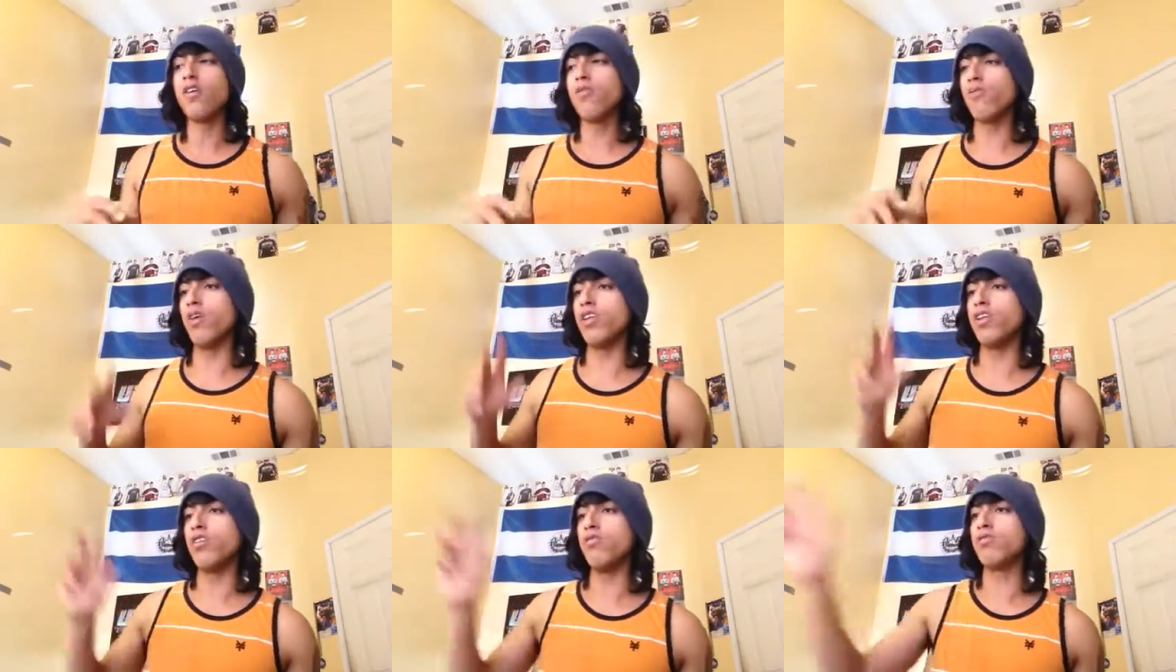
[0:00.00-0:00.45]

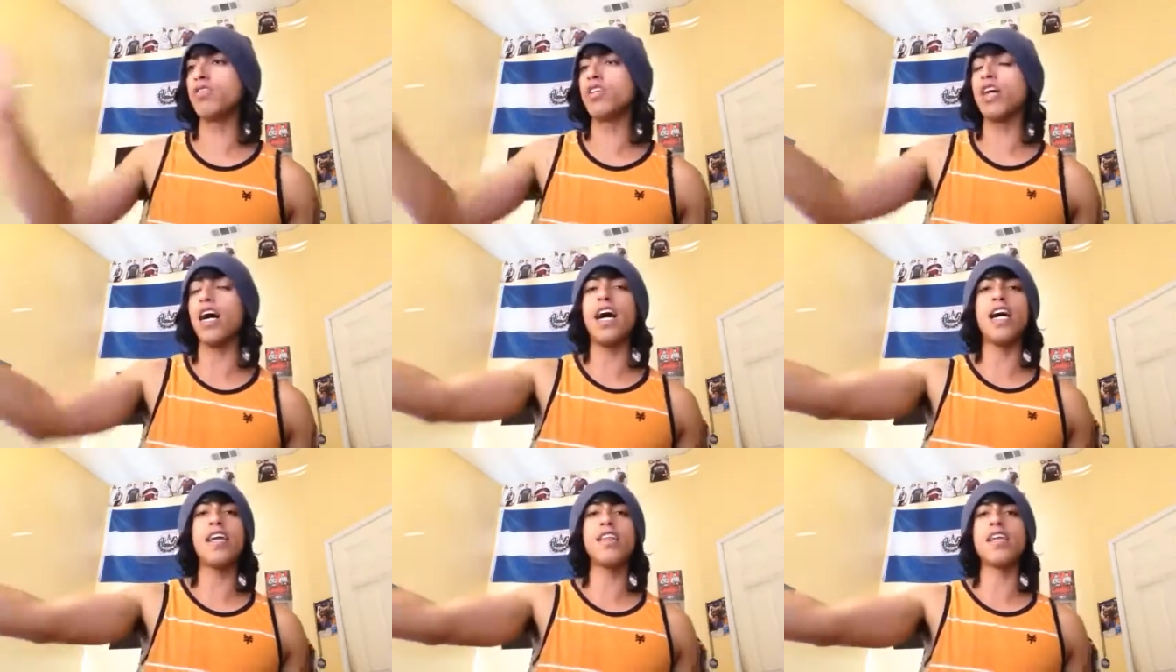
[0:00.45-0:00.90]
When you
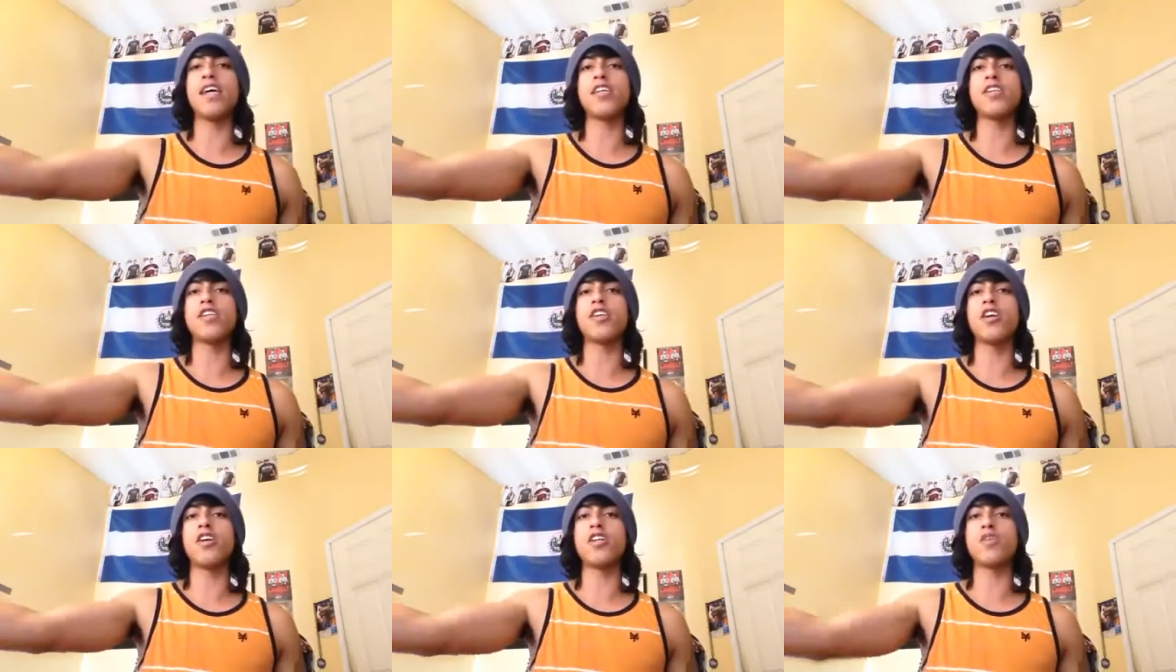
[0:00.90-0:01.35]
tie
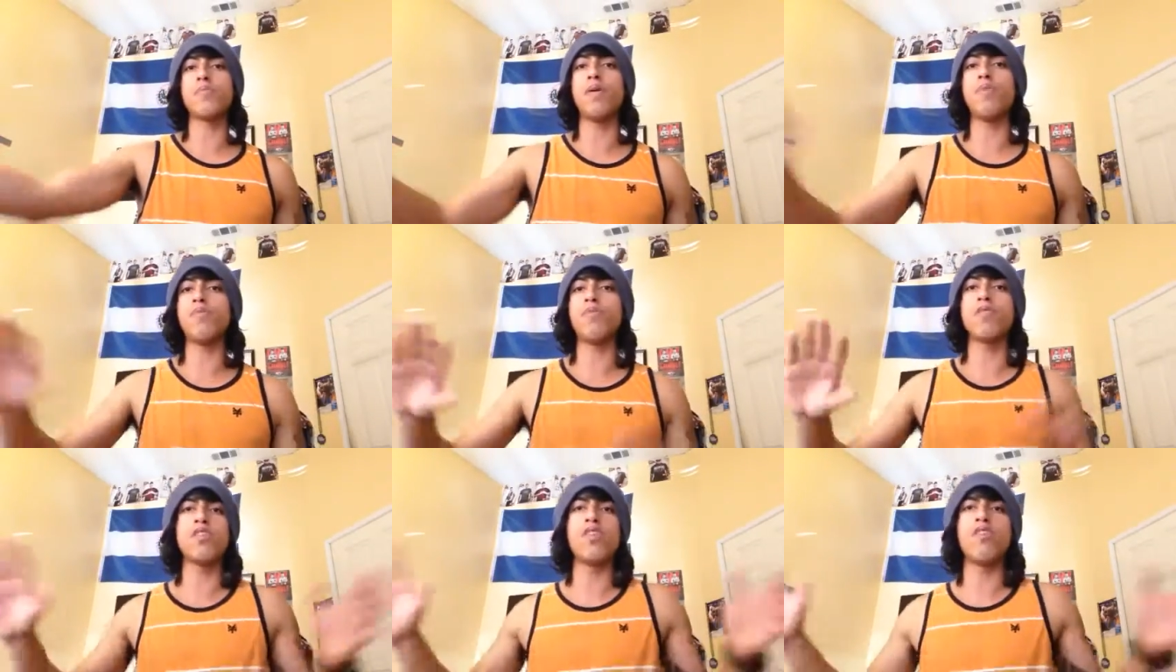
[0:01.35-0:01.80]
that church,
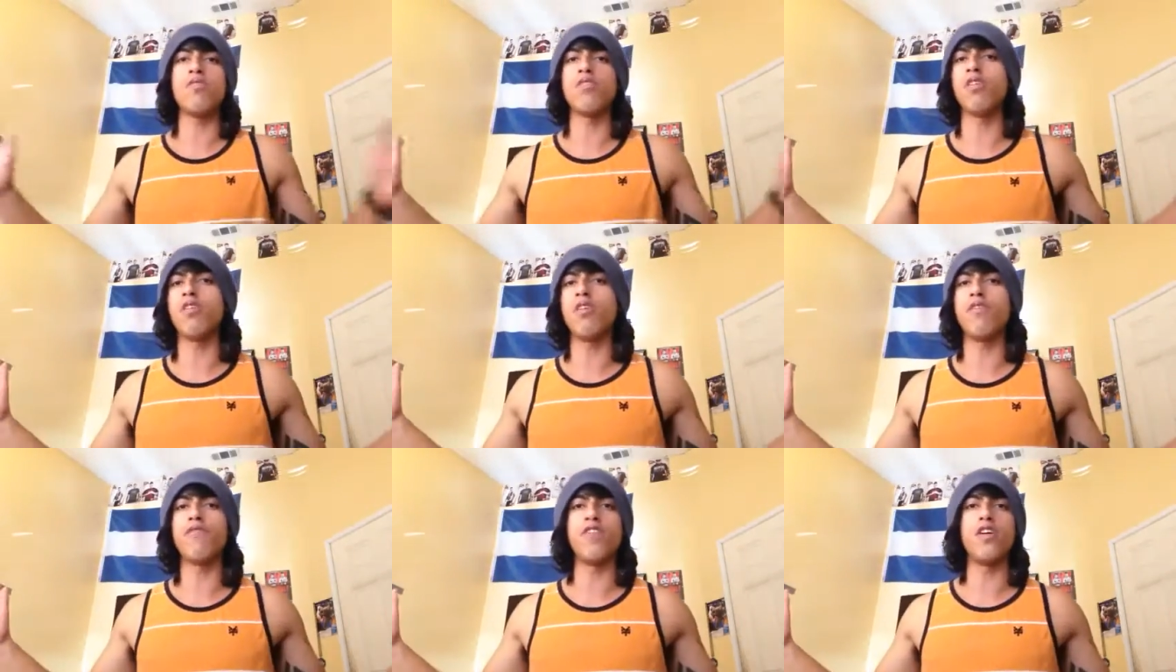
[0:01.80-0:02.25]
people don't
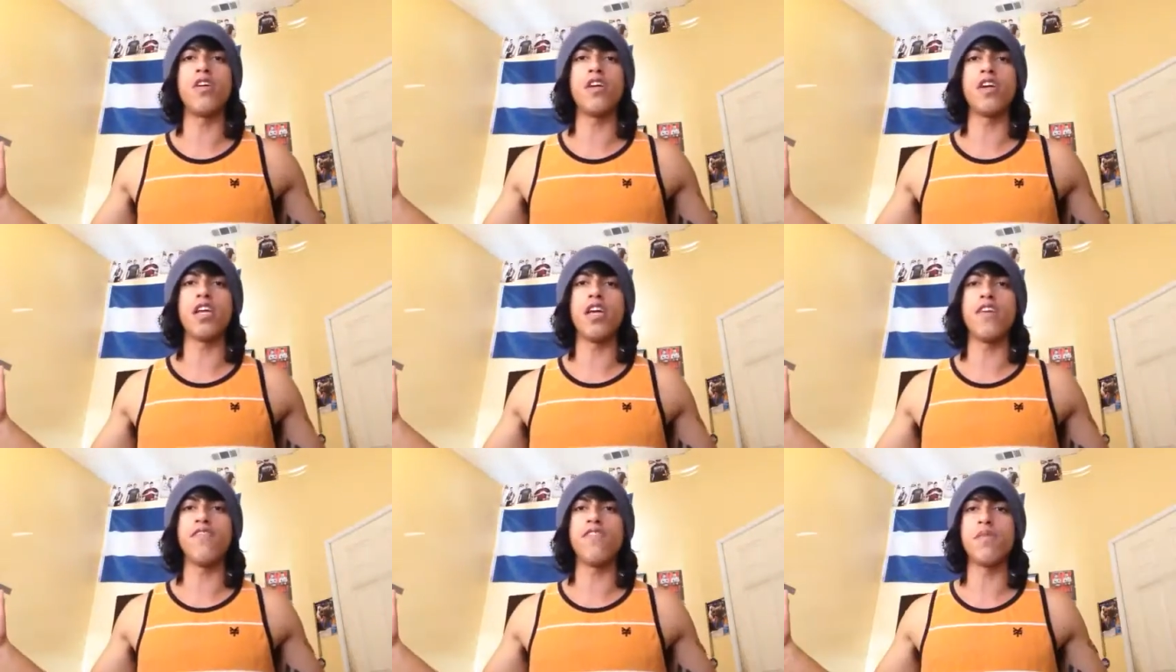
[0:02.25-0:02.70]
know if you're
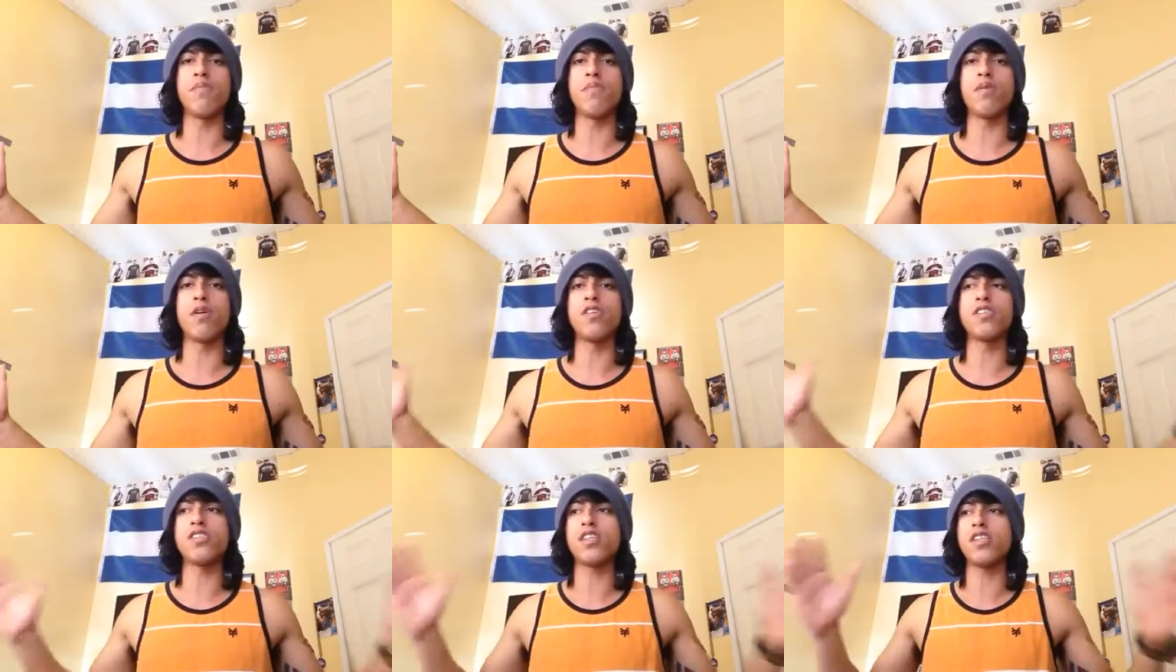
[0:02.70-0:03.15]
a giving
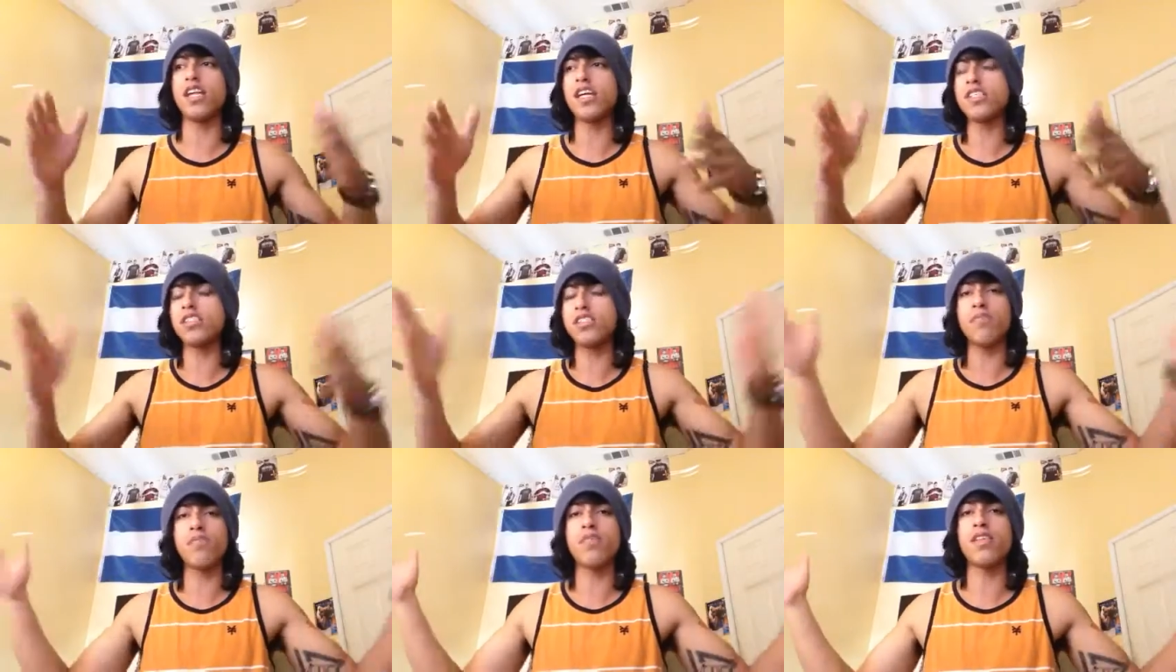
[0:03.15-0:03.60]
person.
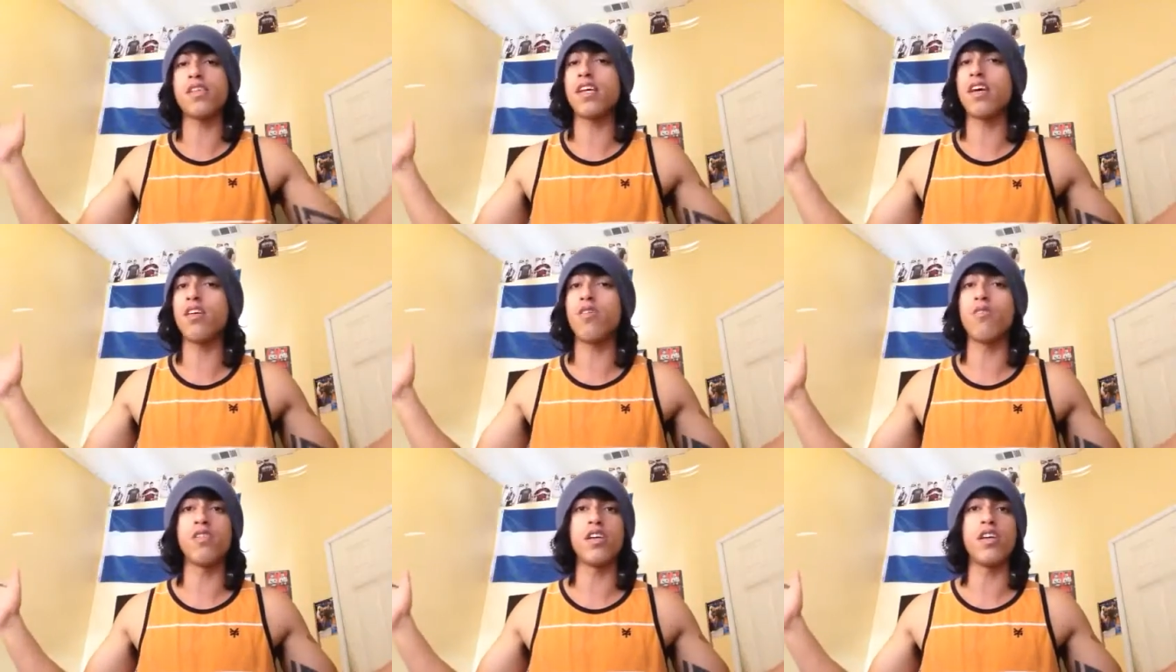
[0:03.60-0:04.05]
That's something
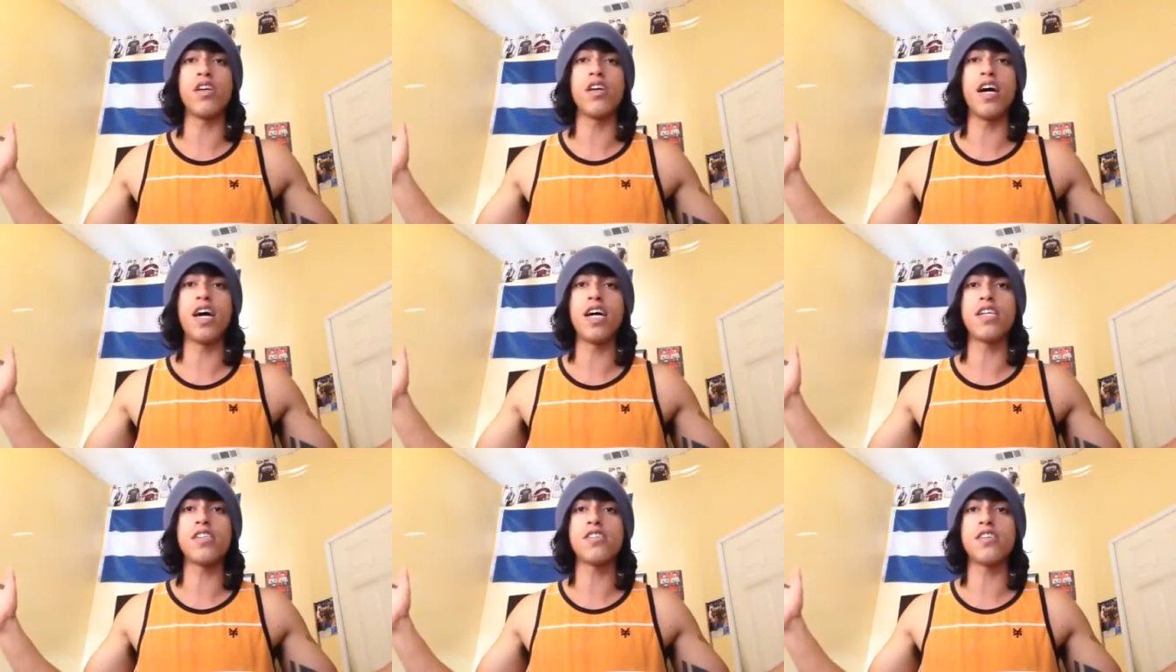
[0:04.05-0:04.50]
that only
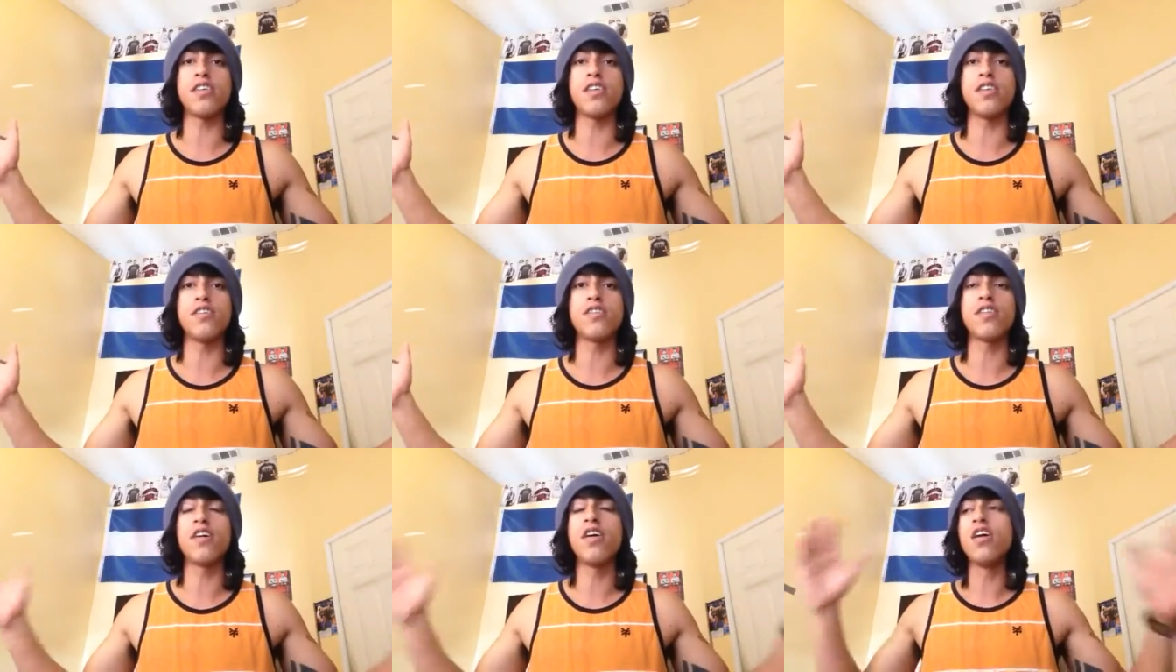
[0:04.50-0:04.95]
God
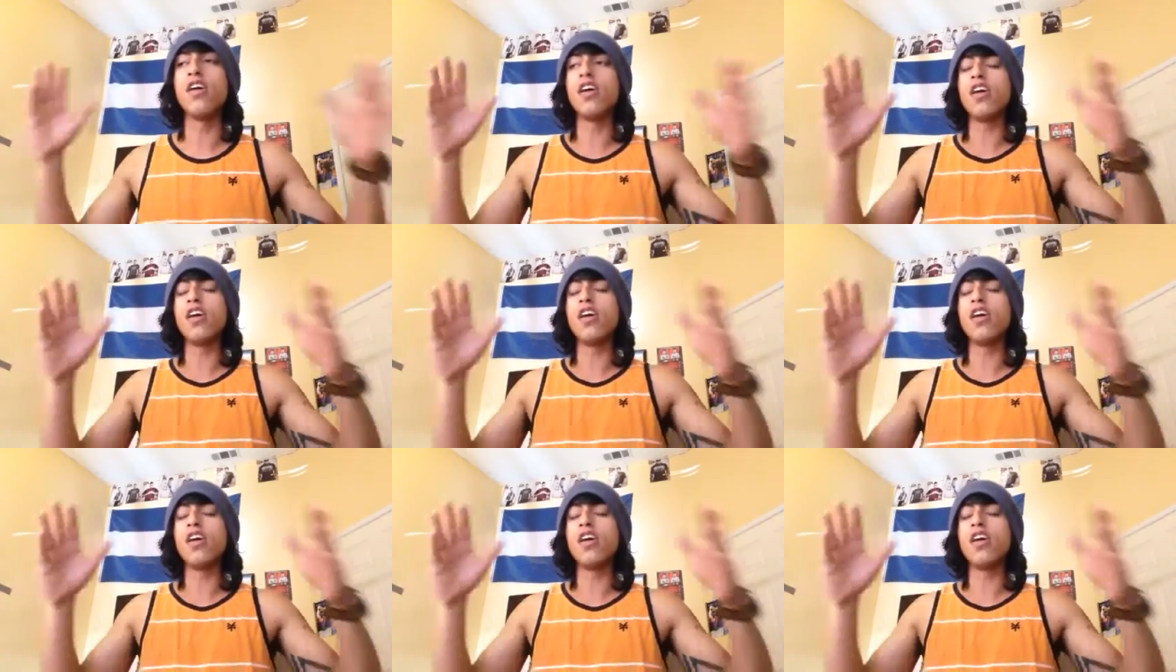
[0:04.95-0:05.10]
sees.